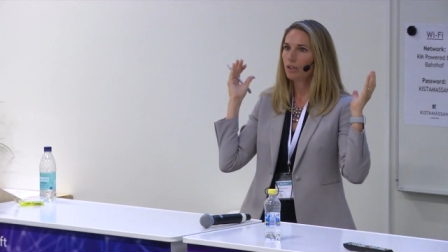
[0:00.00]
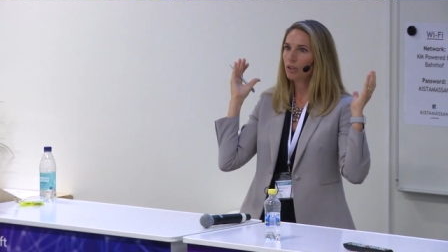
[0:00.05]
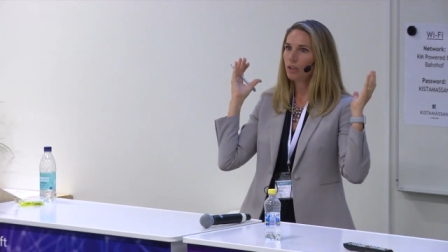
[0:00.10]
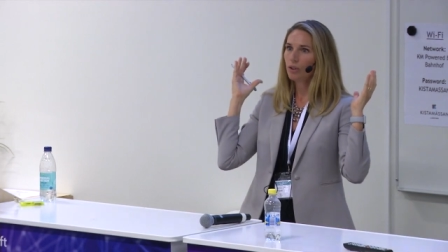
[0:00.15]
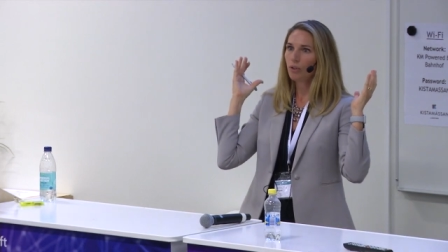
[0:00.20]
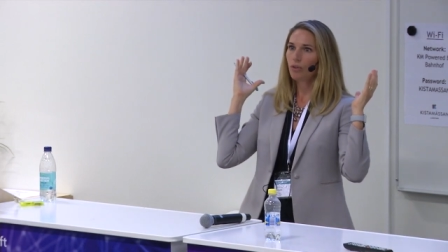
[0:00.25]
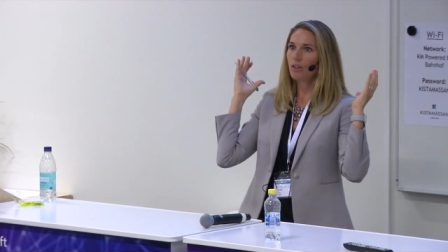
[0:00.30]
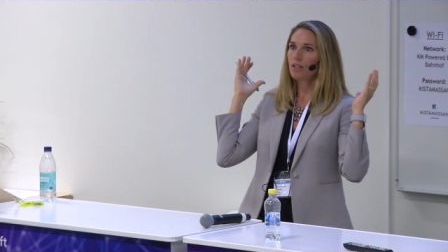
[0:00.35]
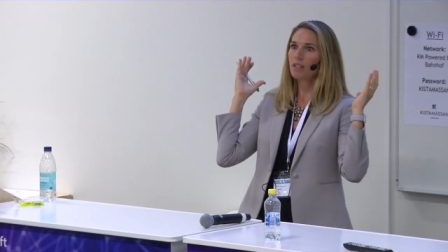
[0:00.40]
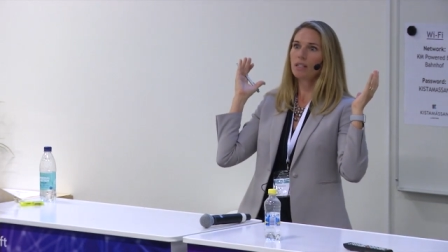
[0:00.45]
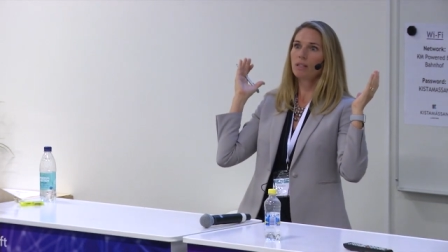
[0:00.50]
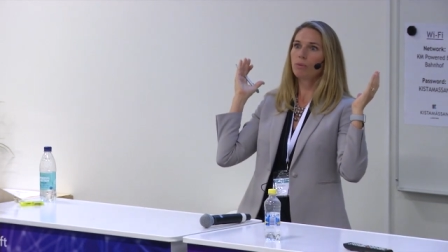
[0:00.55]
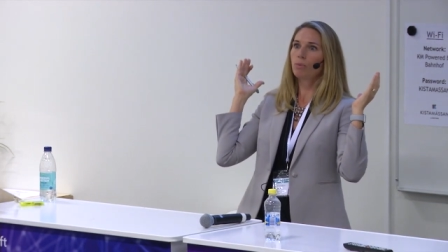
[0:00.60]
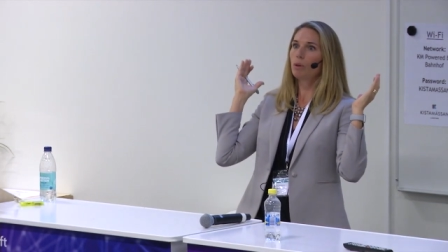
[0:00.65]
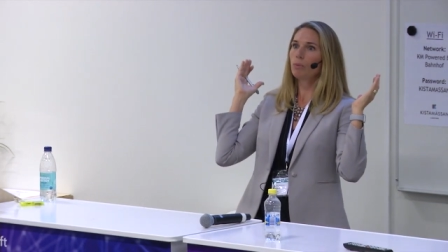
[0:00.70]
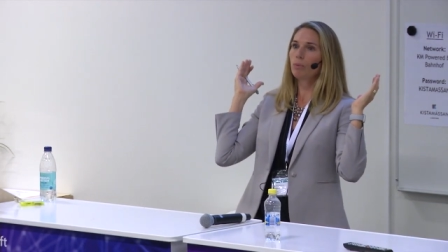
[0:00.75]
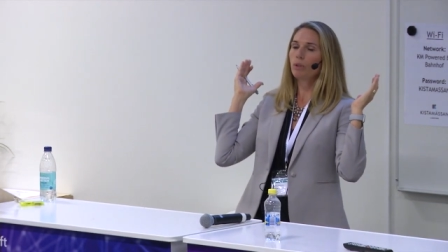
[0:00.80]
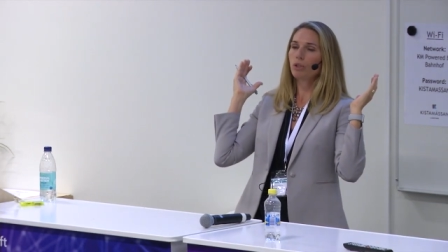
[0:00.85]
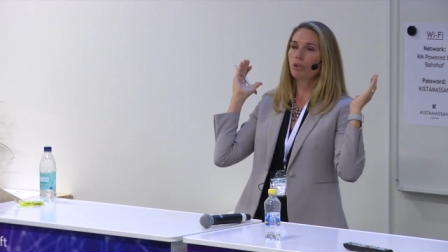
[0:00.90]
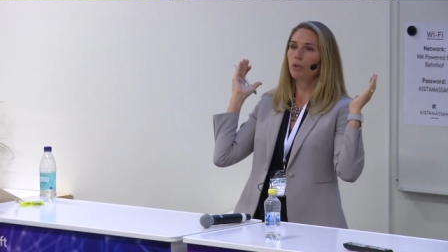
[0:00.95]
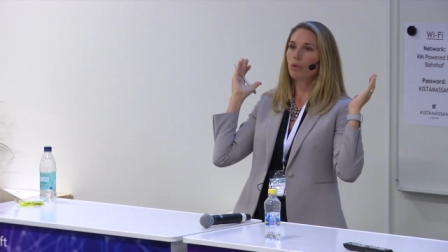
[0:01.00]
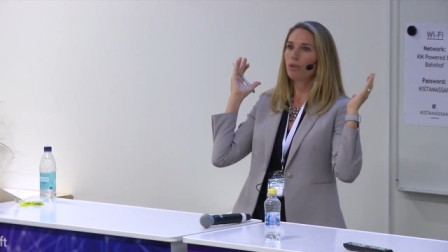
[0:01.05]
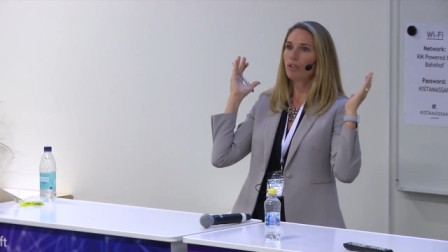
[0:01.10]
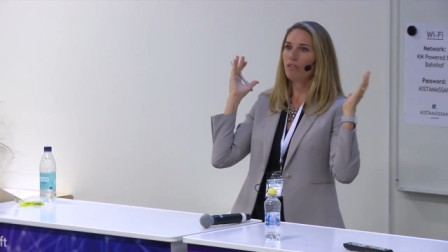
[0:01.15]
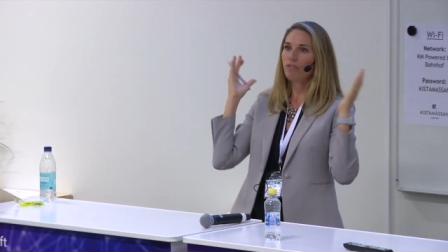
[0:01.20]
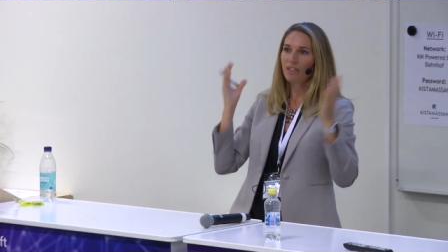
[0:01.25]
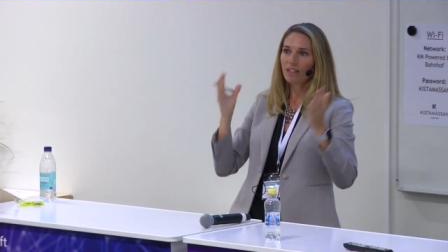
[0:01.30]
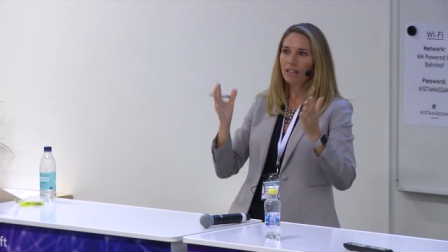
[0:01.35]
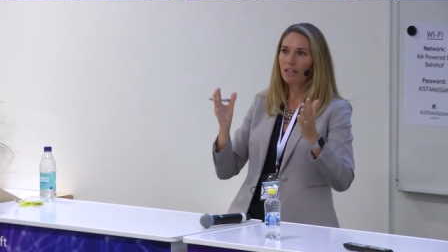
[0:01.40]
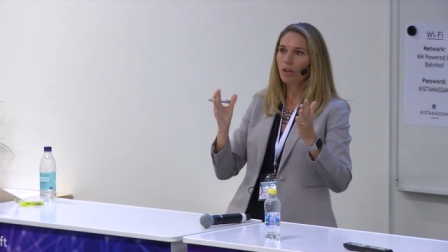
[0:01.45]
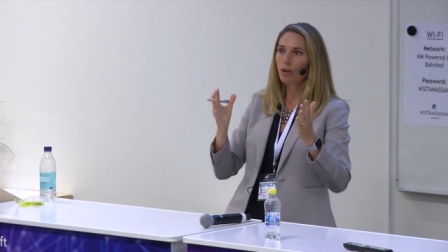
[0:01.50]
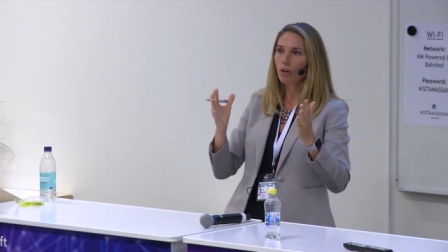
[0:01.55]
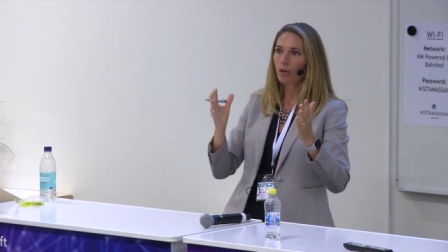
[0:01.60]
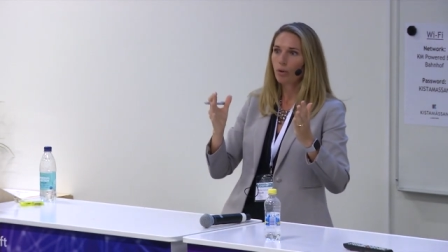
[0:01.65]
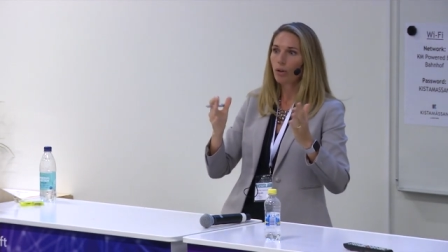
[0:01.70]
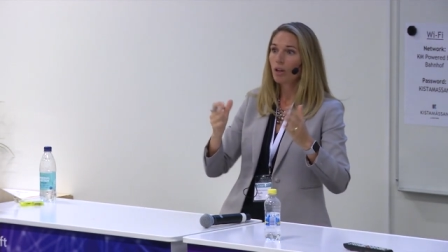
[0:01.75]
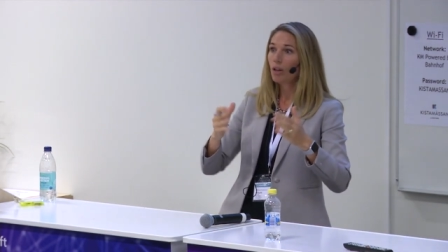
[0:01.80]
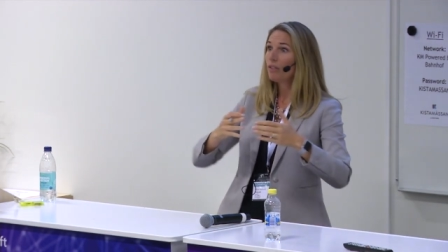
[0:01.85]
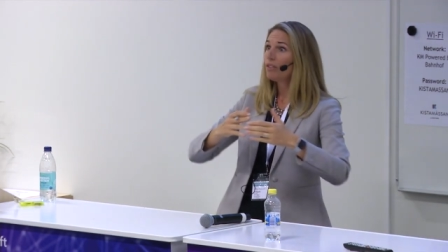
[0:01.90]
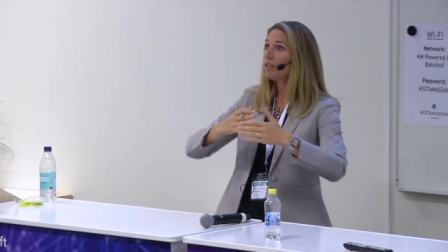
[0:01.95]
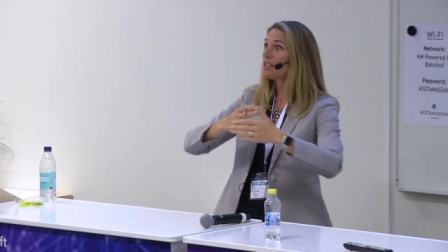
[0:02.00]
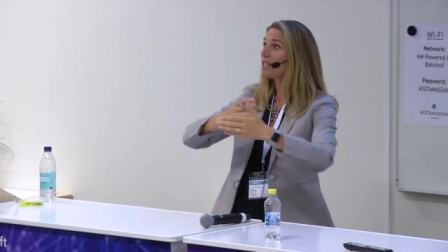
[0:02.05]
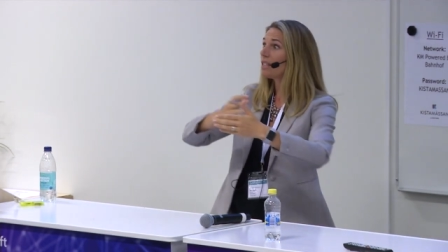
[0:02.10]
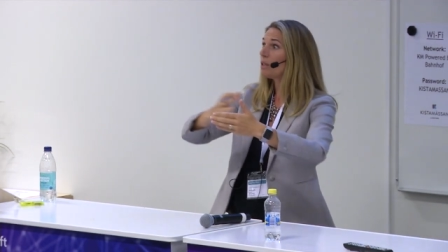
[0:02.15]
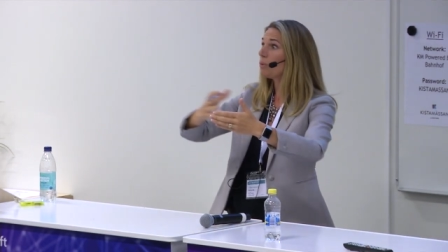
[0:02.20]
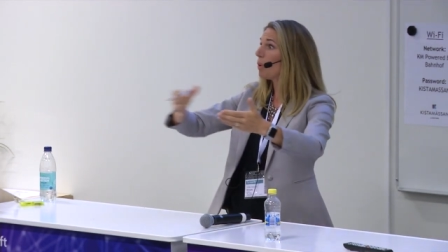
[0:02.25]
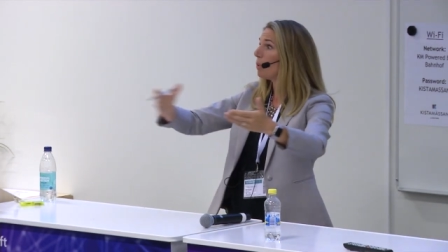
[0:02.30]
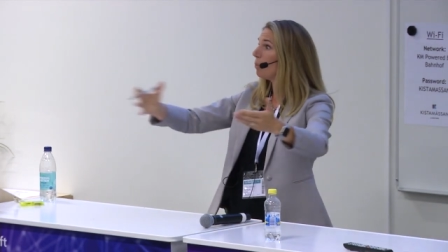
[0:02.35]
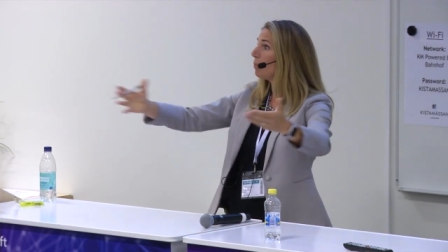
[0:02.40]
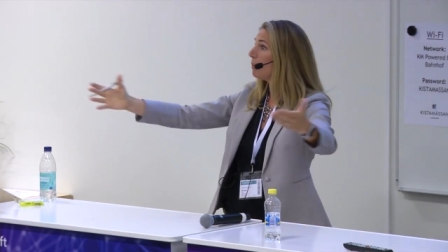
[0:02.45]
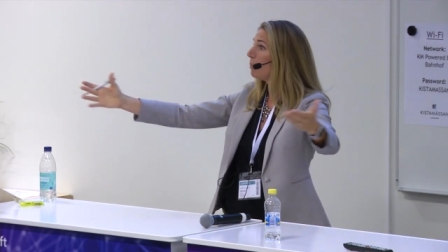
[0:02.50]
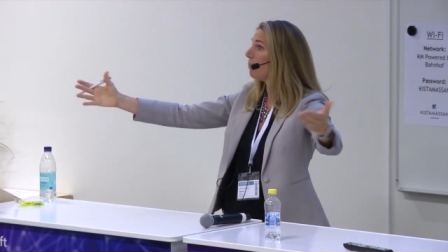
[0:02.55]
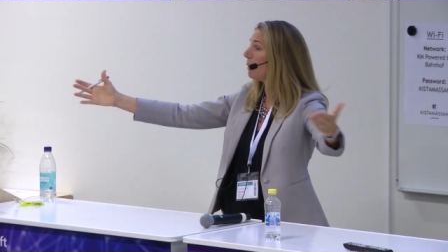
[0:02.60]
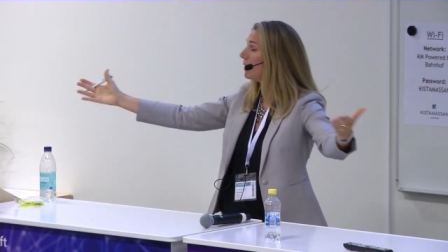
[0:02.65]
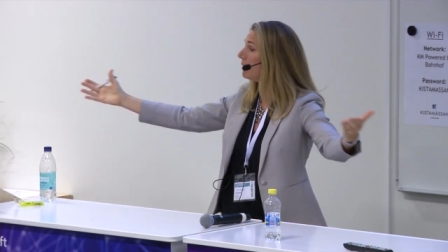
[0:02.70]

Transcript: you know, this is when we show the video, this is when we